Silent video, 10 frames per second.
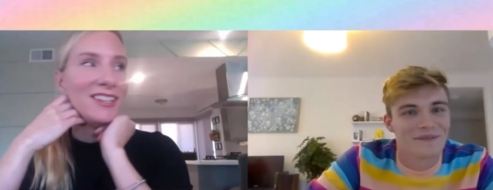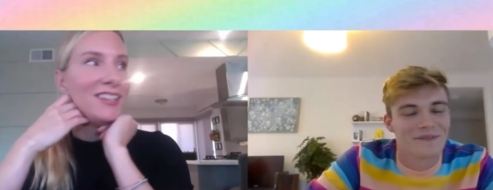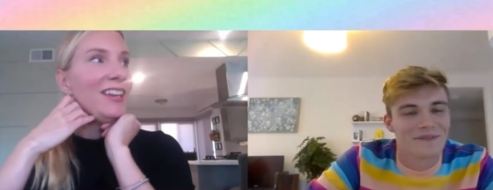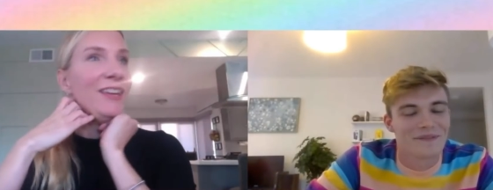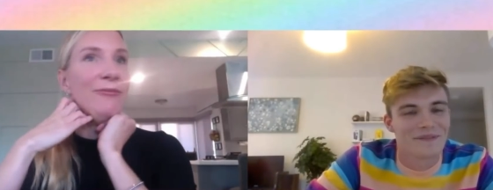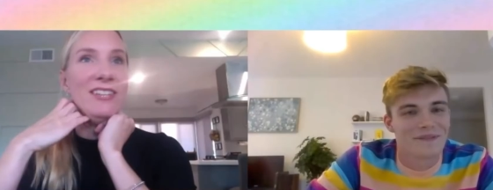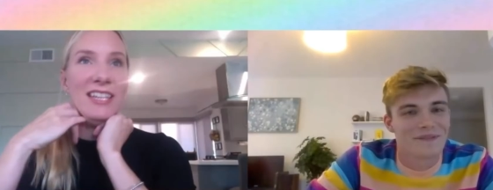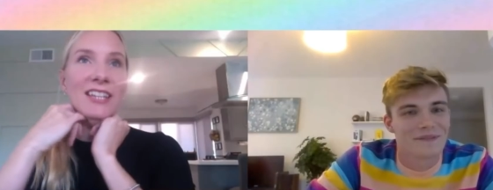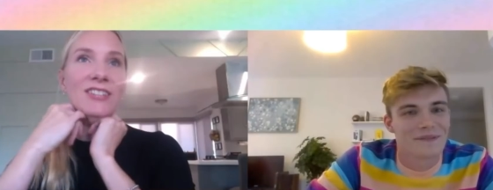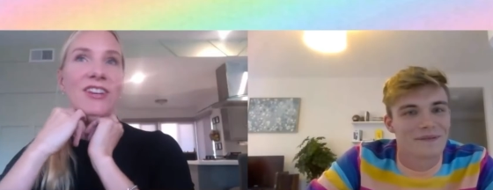Speaker 1: and we
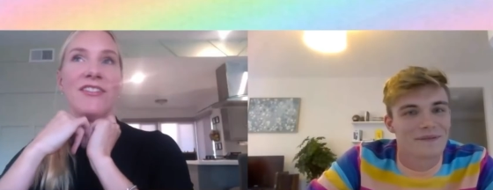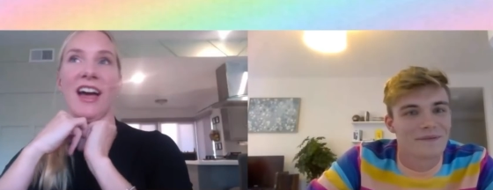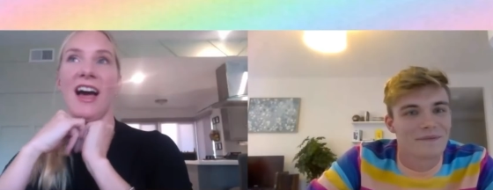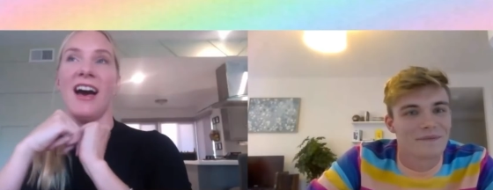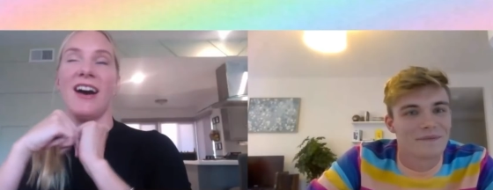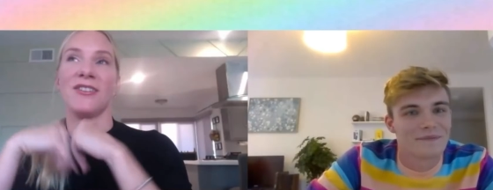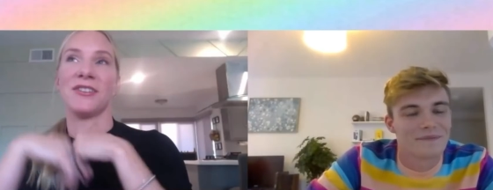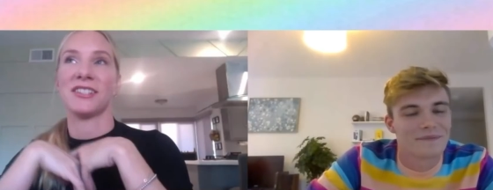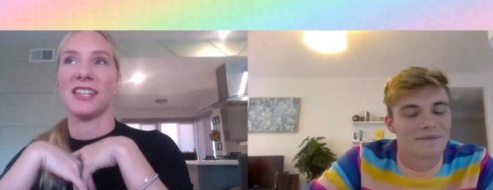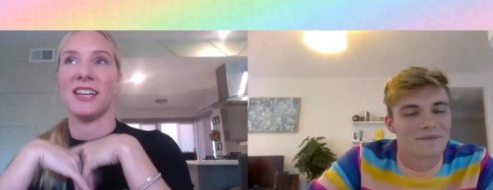dance around the
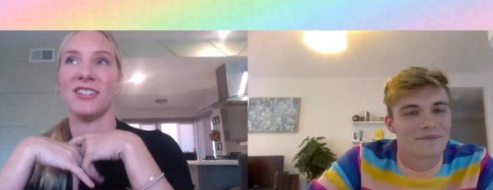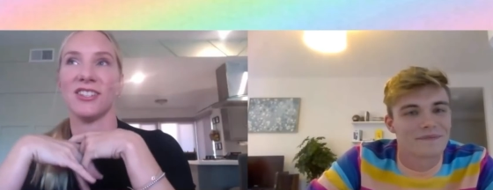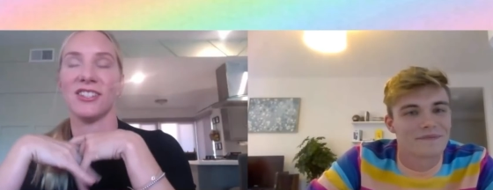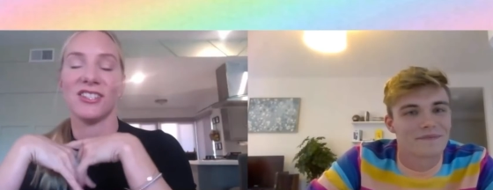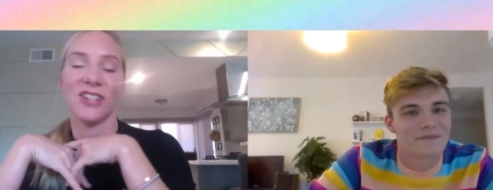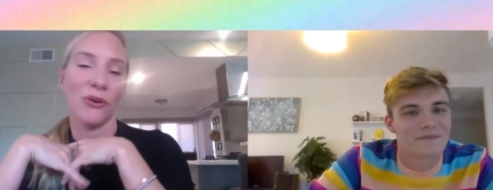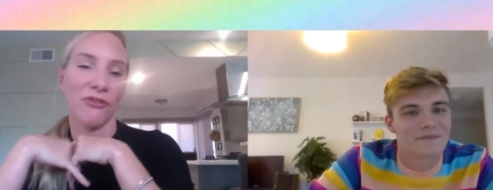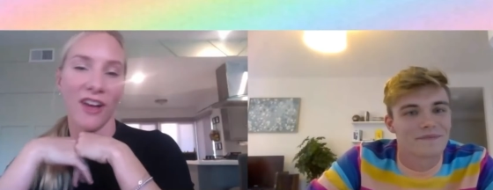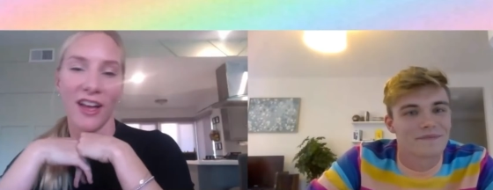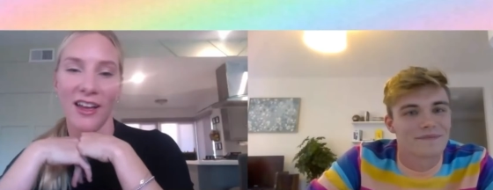house and it's just so
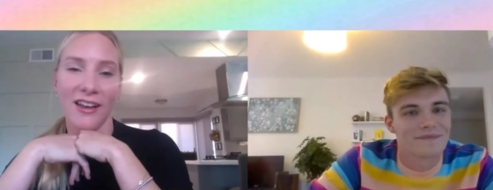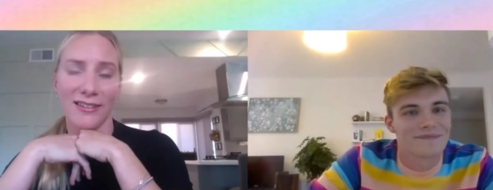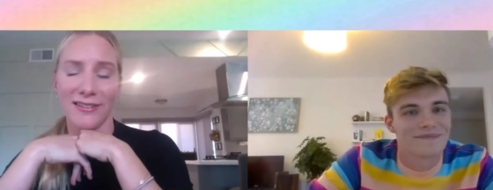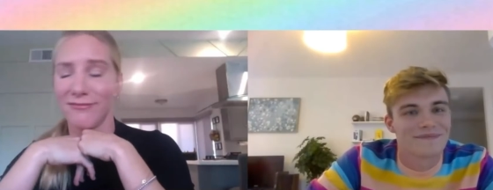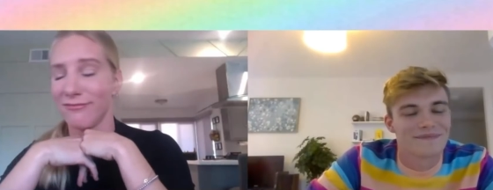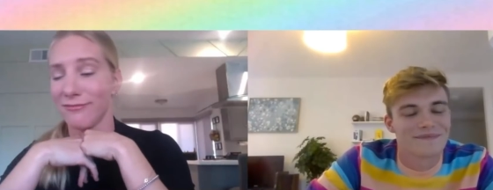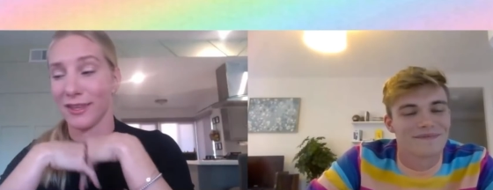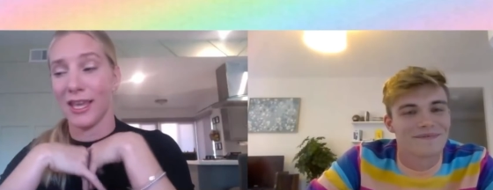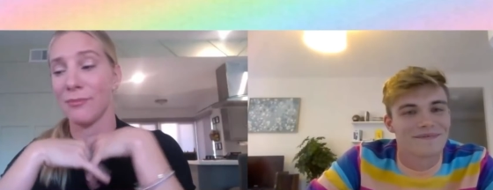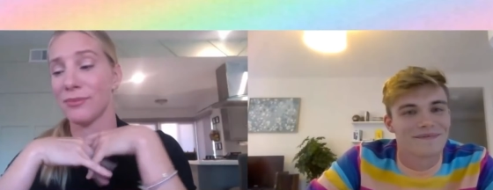fun. It's
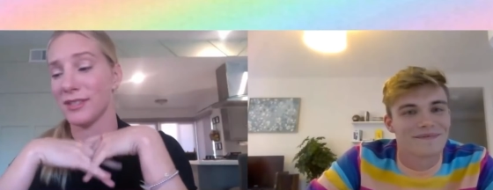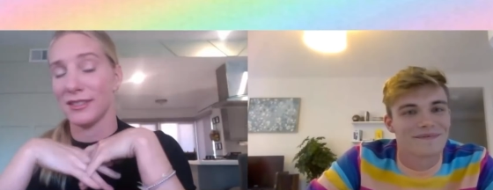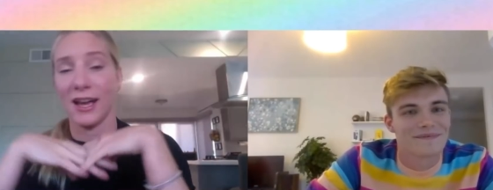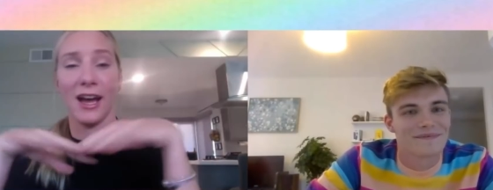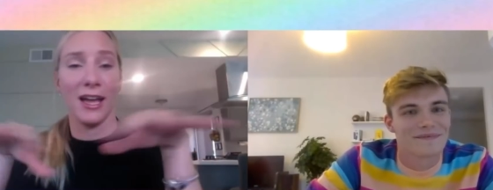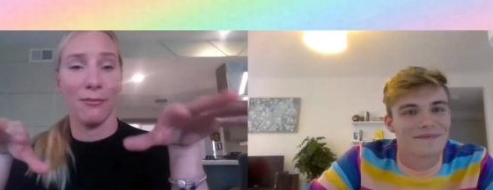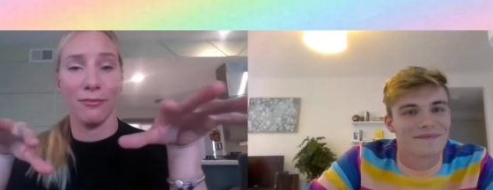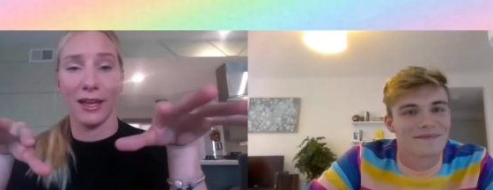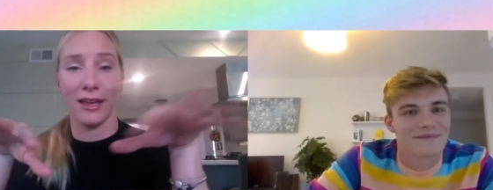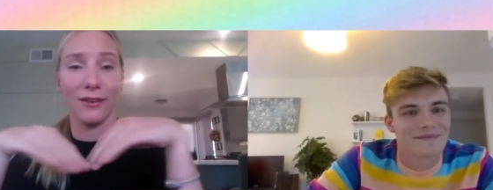keeps the time
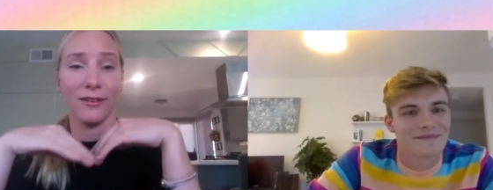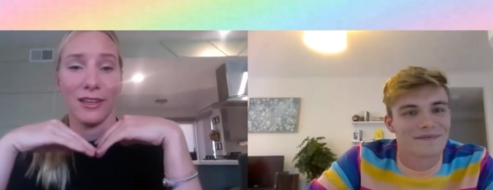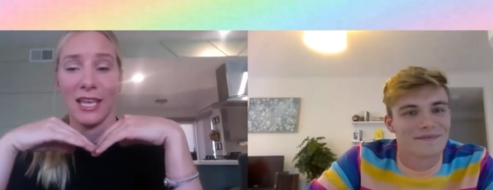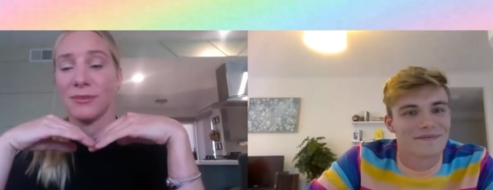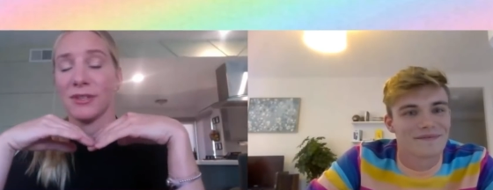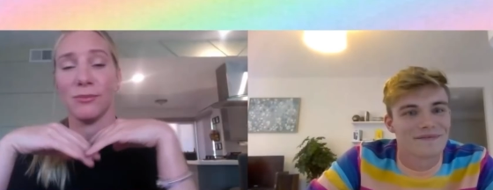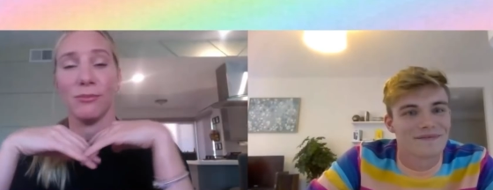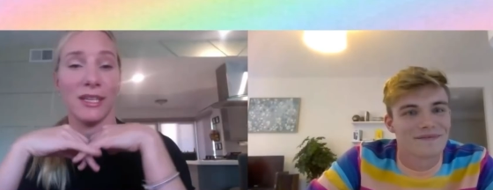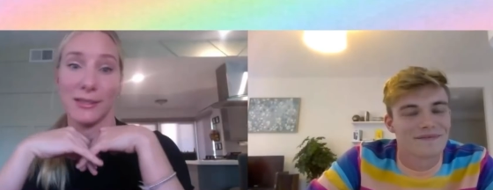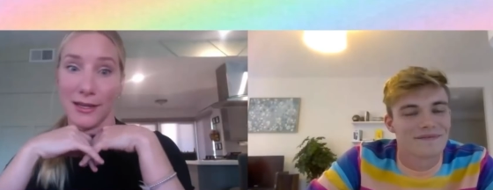like keeps us
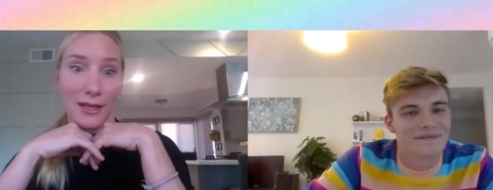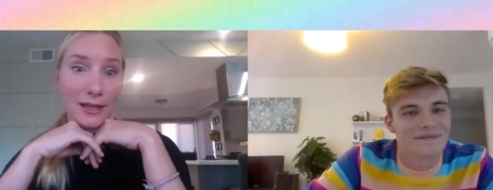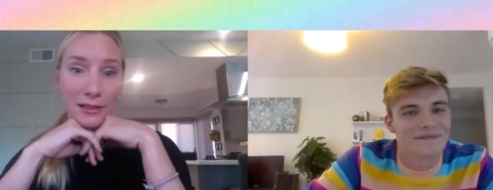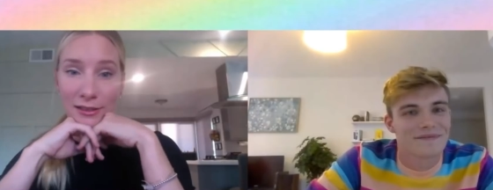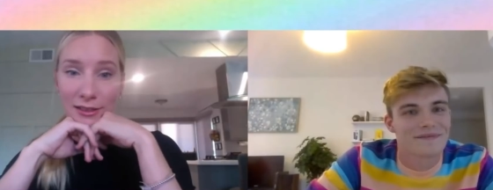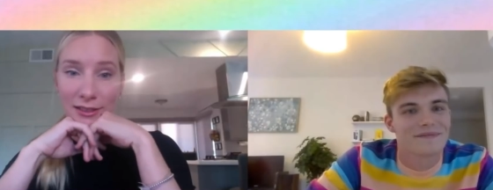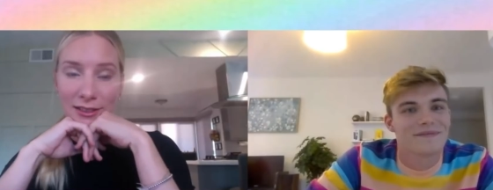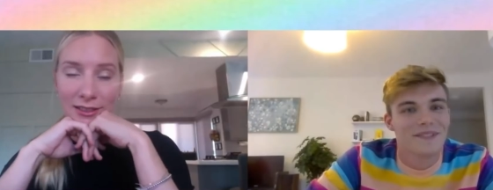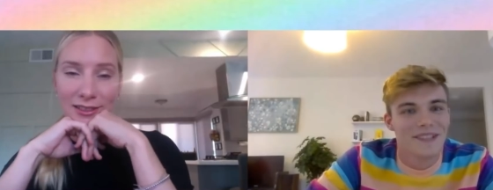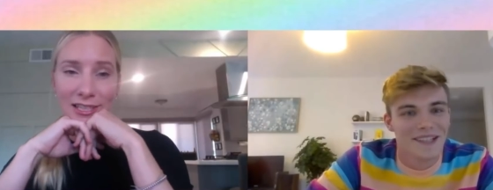busy.
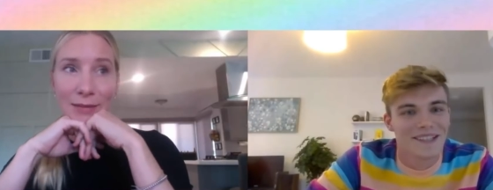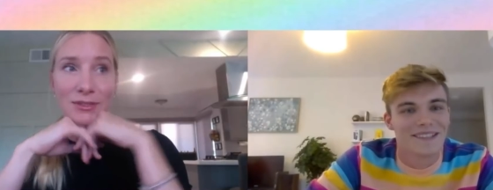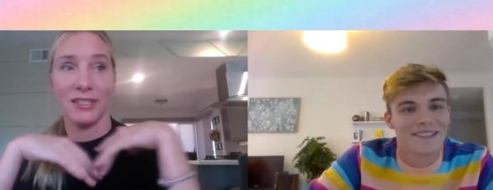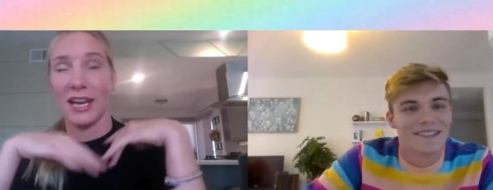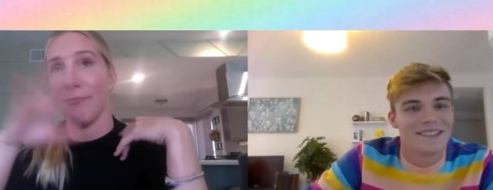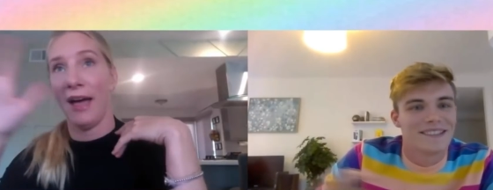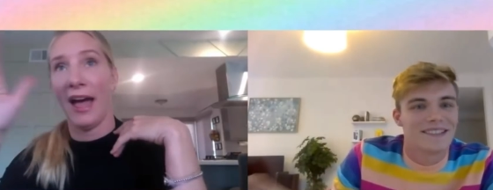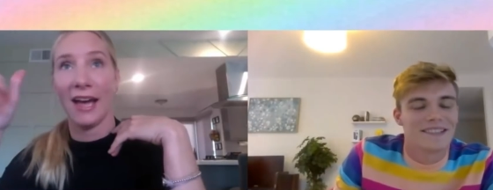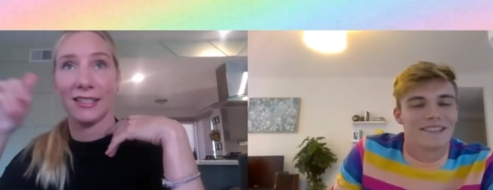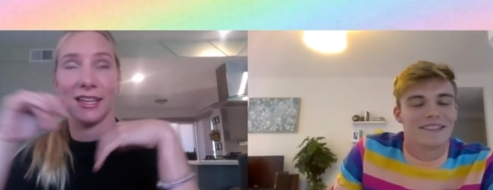Yeah. Keeps the time
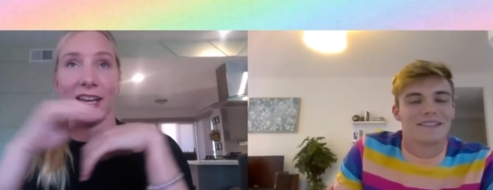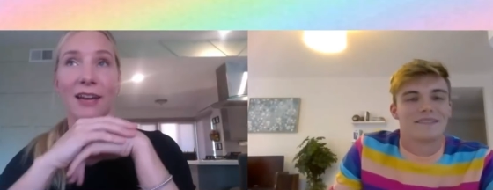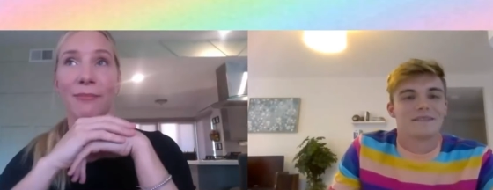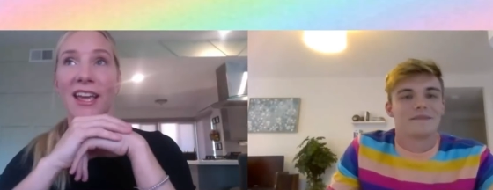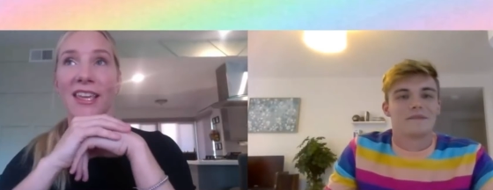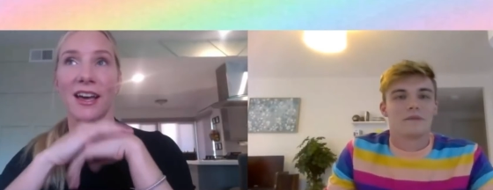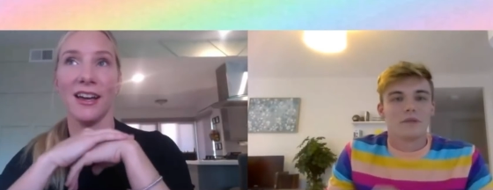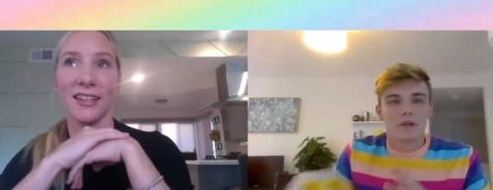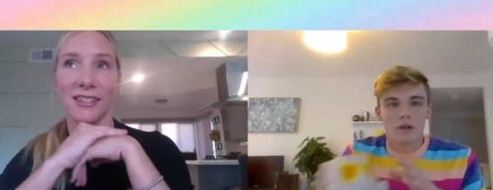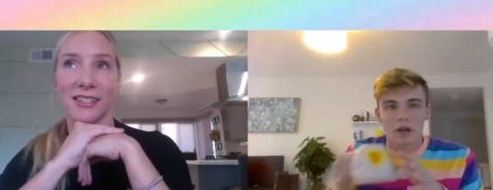passing. My
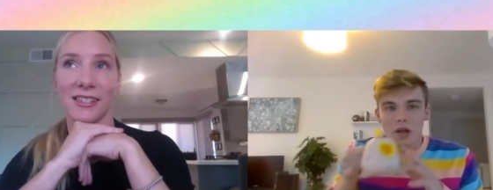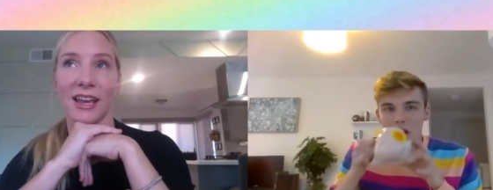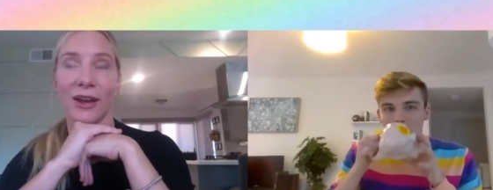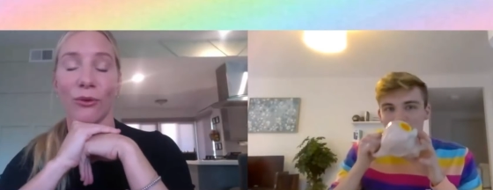youngest is like